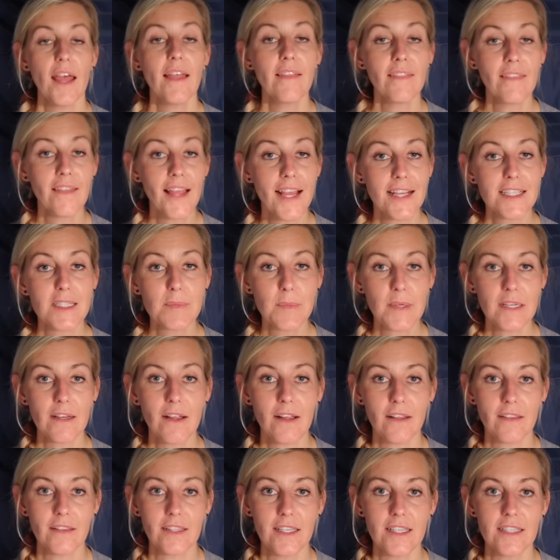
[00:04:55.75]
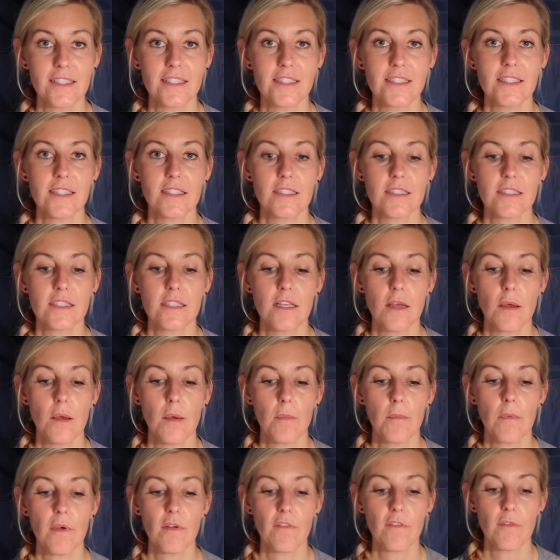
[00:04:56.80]
And last but not least,
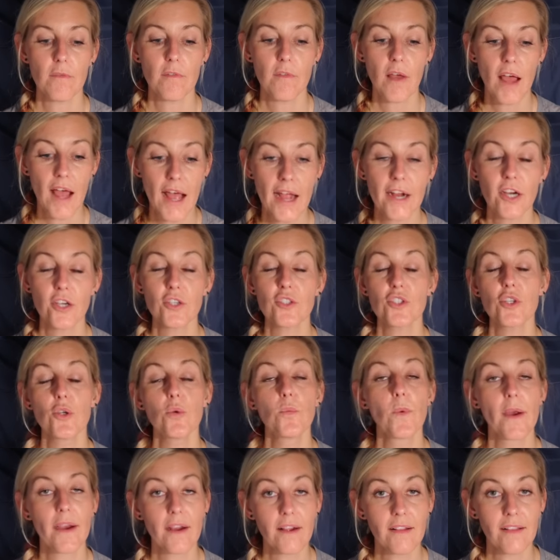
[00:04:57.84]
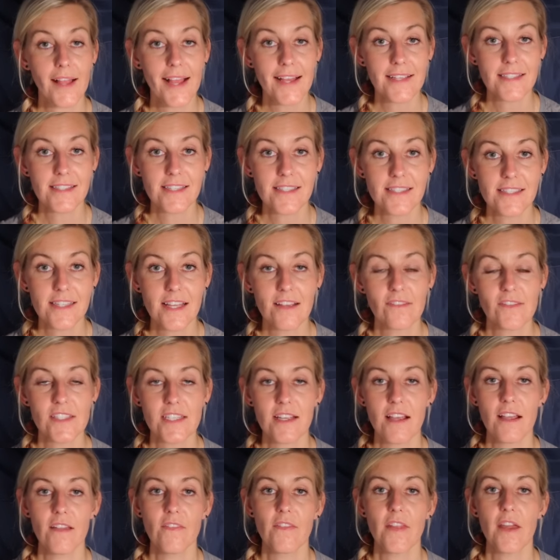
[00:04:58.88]
some hikers who wear glasses have
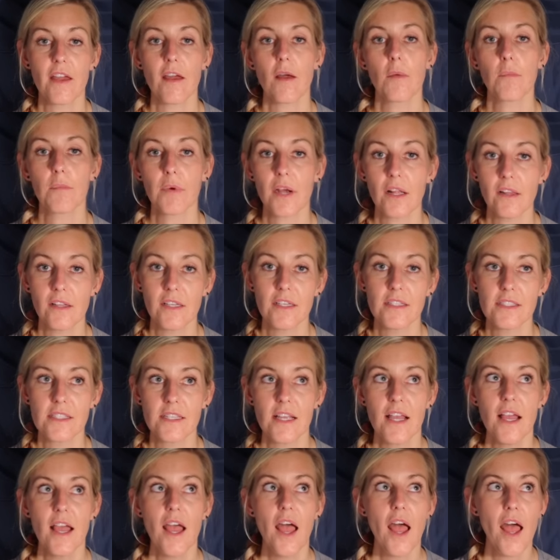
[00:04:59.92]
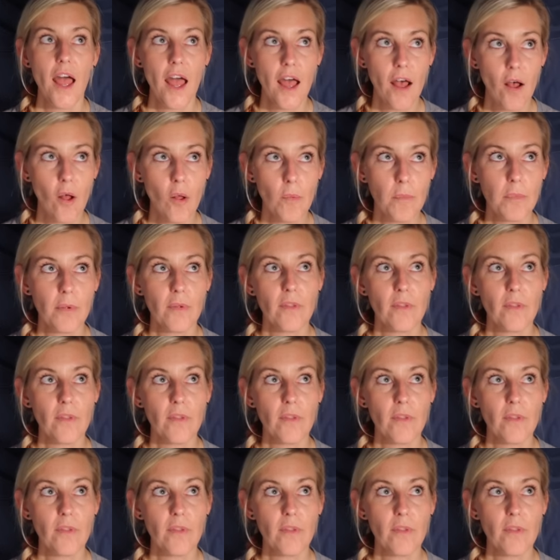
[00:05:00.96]
said that umbrellas help